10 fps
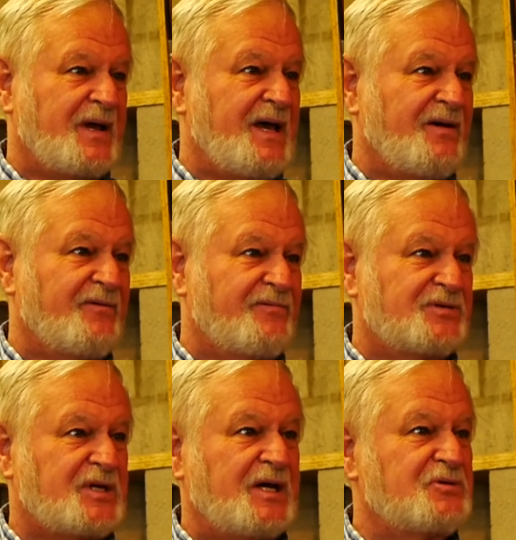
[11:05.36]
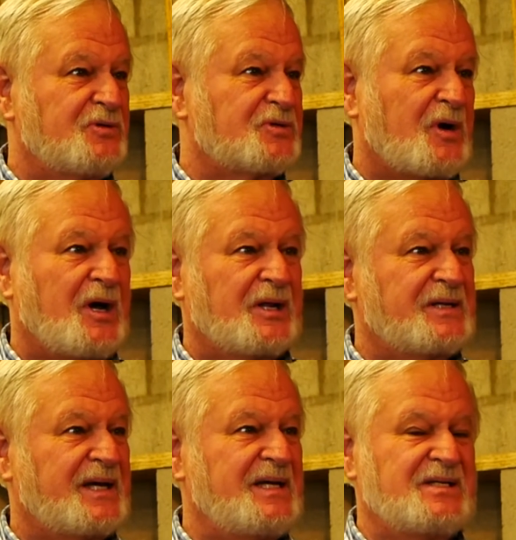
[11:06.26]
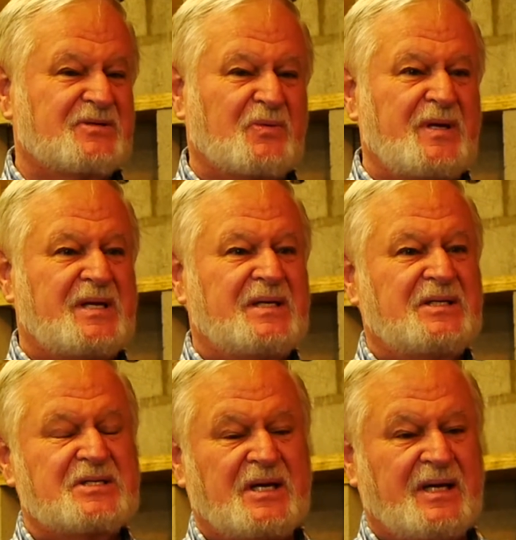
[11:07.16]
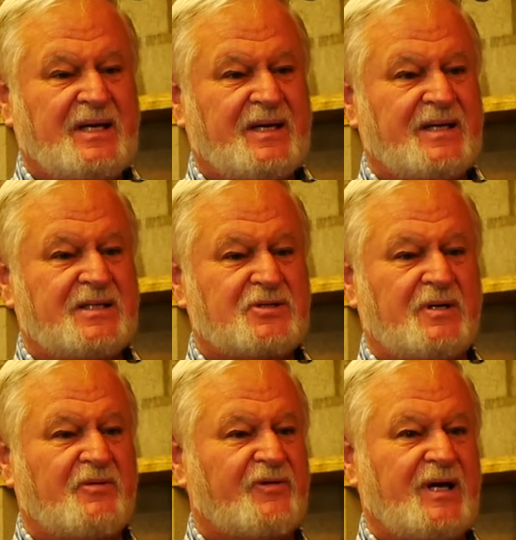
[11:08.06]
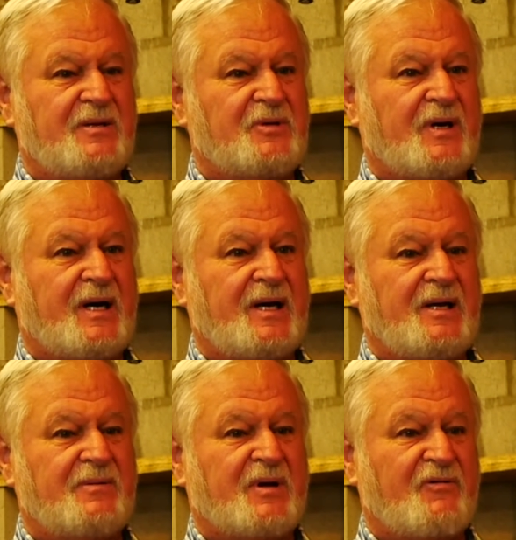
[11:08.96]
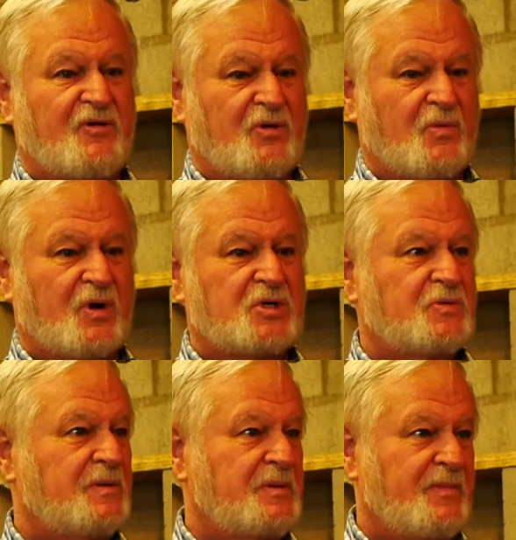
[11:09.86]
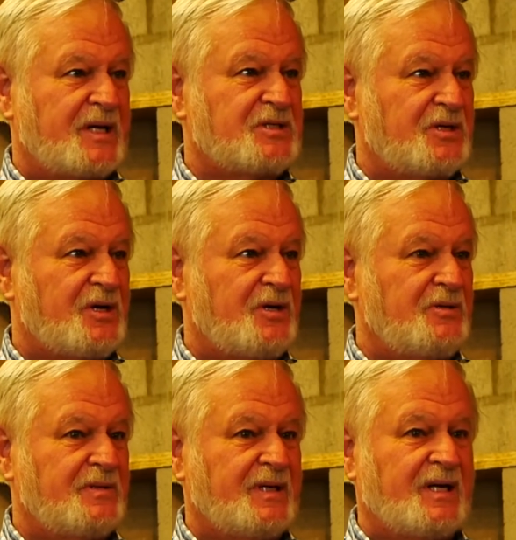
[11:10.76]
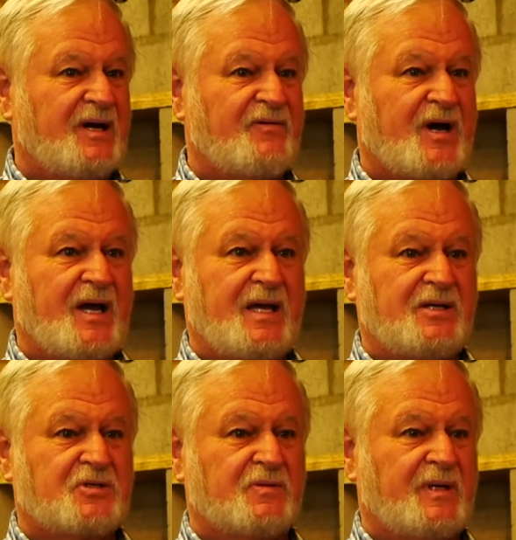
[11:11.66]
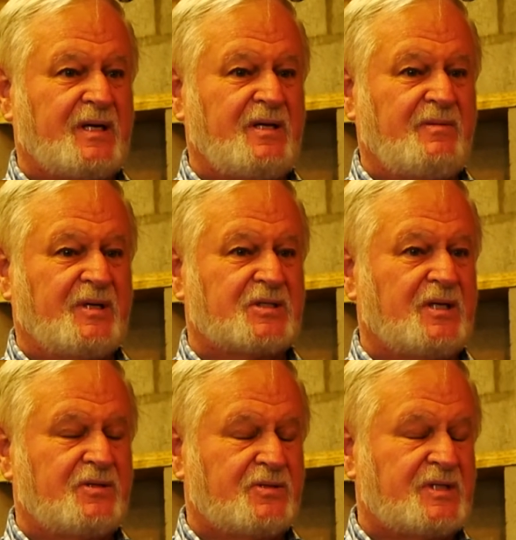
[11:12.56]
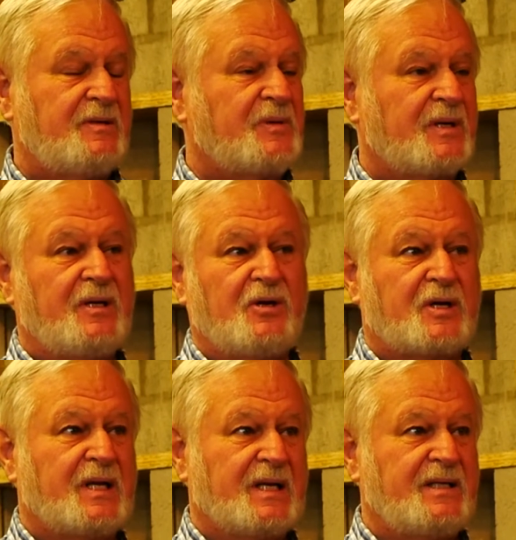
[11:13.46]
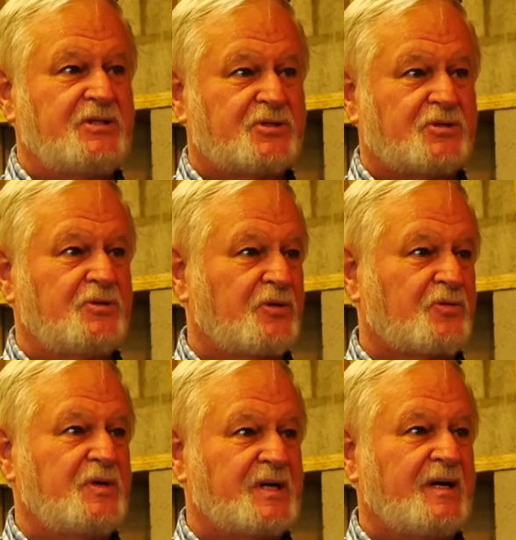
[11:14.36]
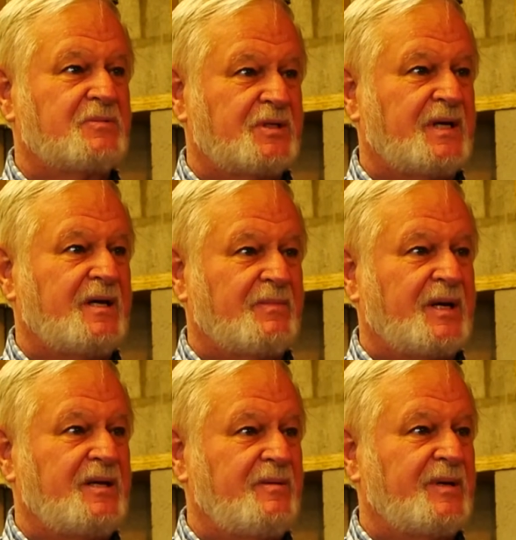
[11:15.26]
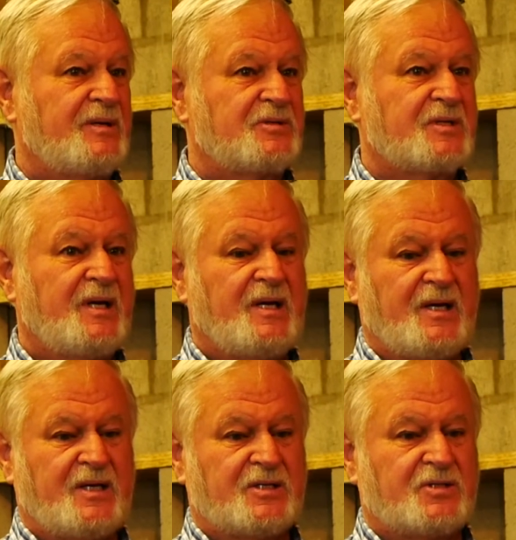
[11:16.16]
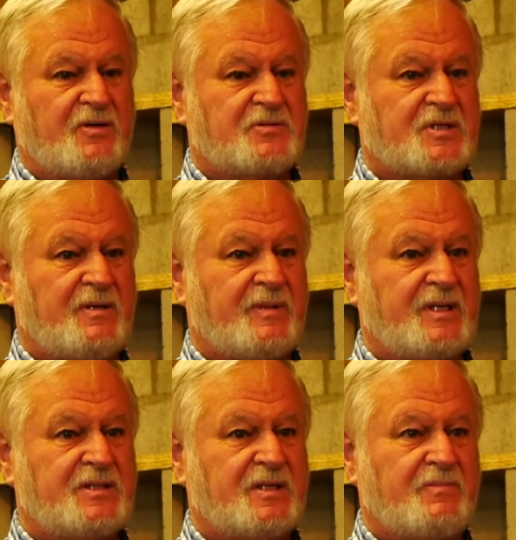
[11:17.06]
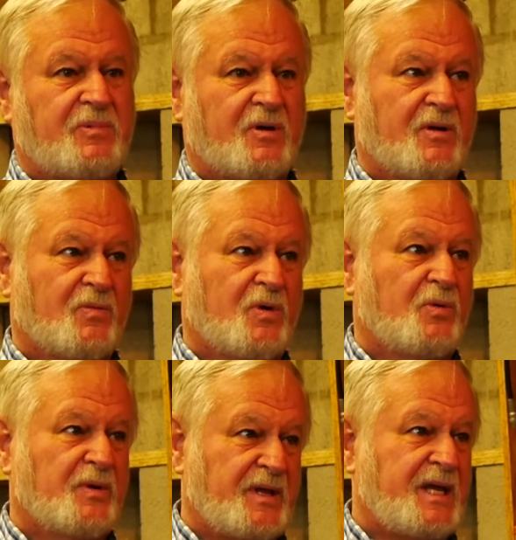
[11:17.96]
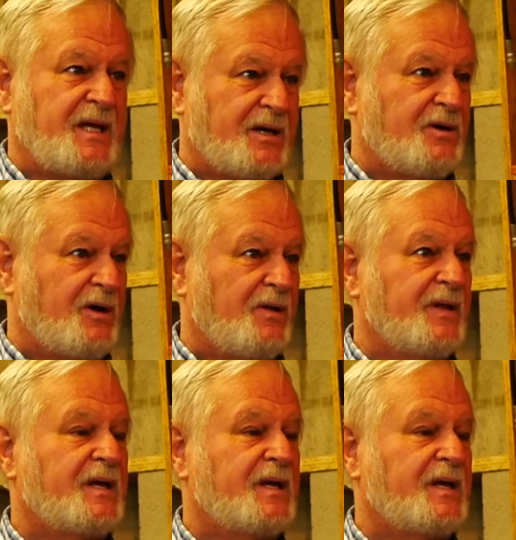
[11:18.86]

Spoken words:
have schedules or holidays and weekends. And so I'm available. My phone works when I'm in Mexico, and I answer my emails. I typically look at least 2 to 3 times a day at my emails. So if somebody's in a part of the world where they can't call,